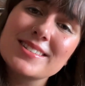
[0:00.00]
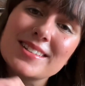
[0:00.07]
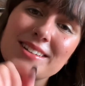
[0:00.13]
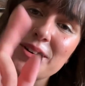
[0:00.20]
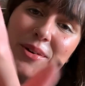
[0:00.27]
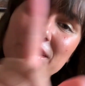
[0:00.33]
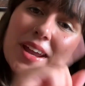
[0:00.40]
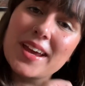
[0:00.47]
or
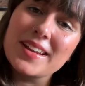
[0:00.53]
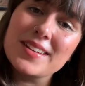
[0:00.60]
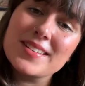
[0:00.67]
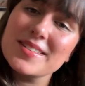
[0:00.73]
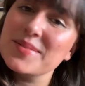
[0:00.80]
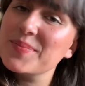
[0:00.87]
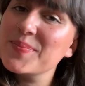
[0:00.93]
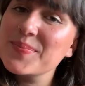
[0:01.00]
night,
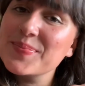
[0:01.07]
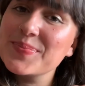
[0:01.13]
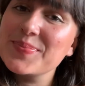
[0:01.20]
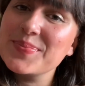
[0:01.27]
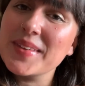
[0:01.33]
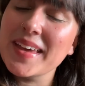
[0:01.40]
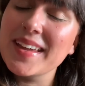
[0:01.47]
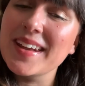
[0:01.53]

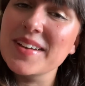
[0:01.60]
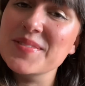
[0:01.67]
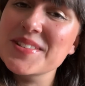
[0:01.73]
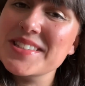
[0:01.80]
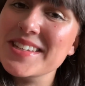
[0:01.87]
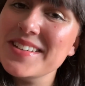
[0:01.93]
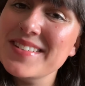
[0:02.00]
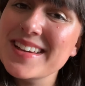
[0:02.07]
and I will see
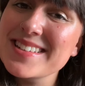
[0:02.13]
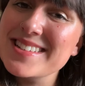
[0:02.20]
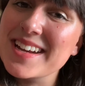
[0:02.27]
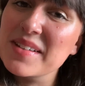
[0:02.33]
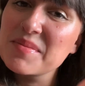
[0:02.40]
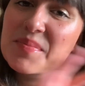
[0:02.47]
you next time.